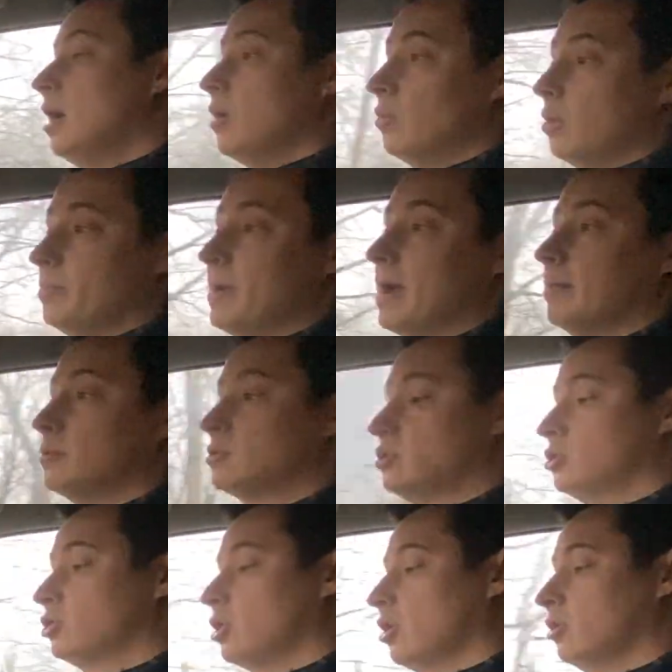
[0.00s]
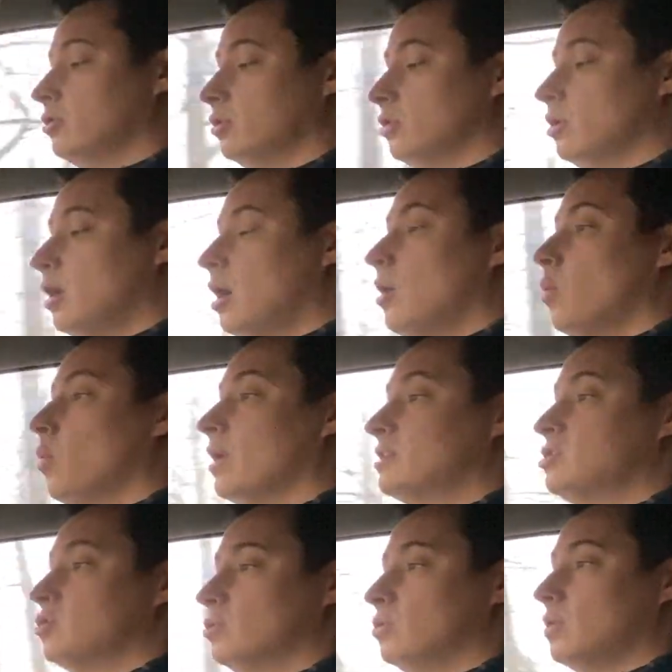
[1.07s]
We'll be able to show you
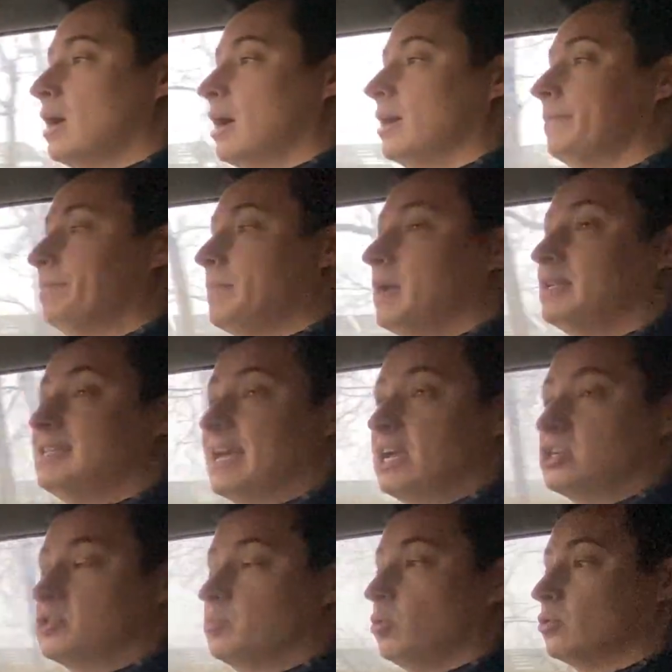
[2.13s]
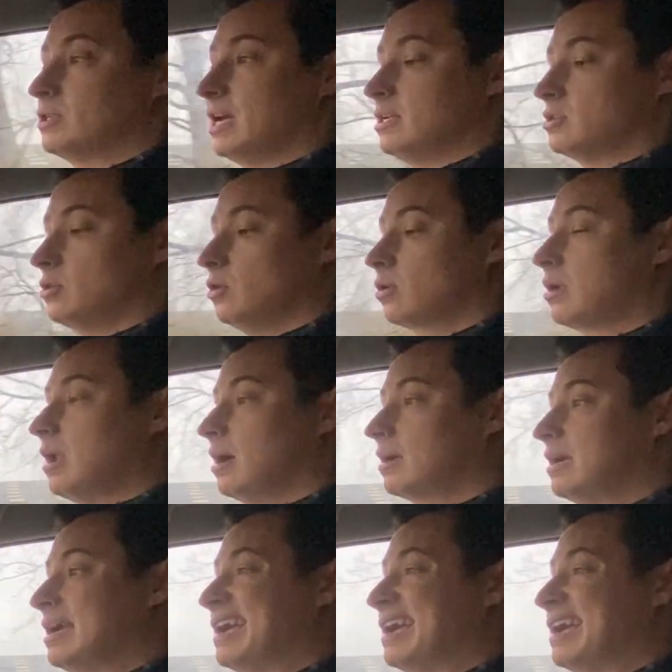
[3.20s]
what your dashboard does look like.